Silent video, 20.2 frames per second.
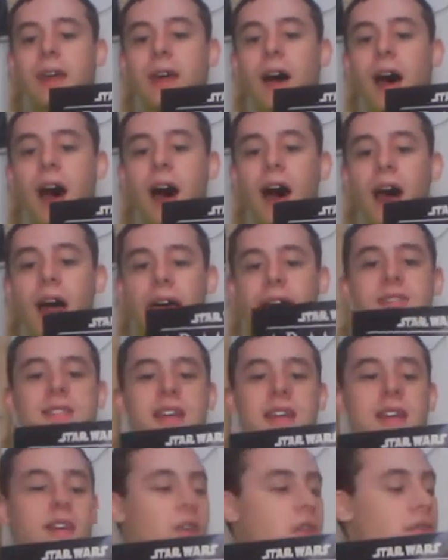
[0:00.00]
I have it
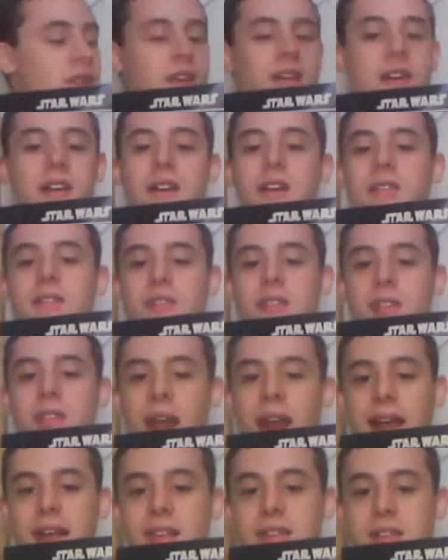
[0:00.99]
setting over here so
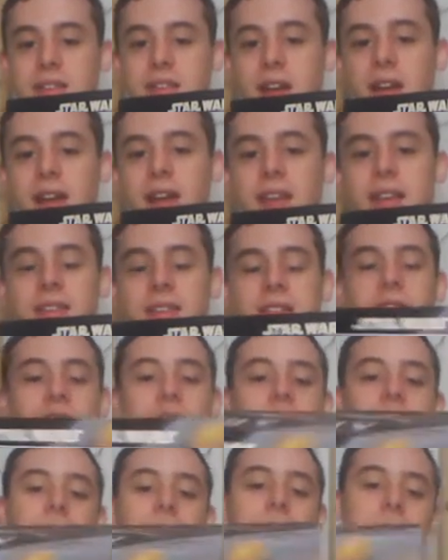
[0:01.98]
that I can start getting it
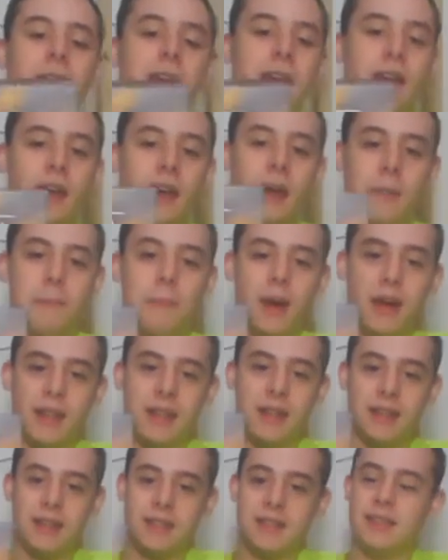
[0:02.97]
started,
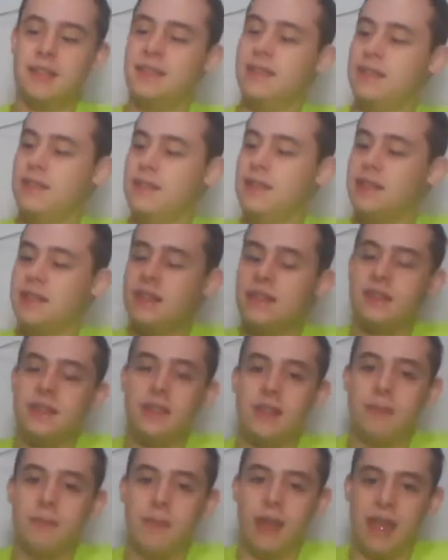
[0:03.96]
but this is
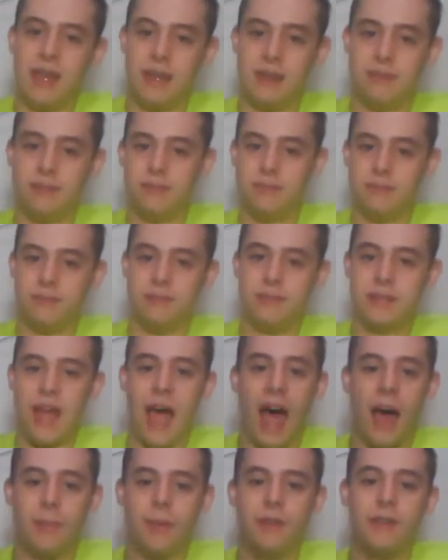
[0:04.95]
the main
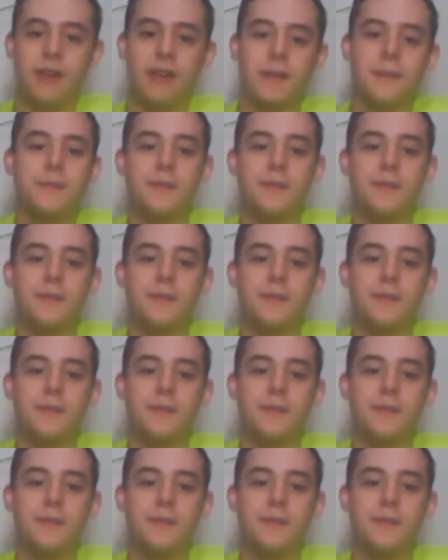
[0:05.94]
top of it.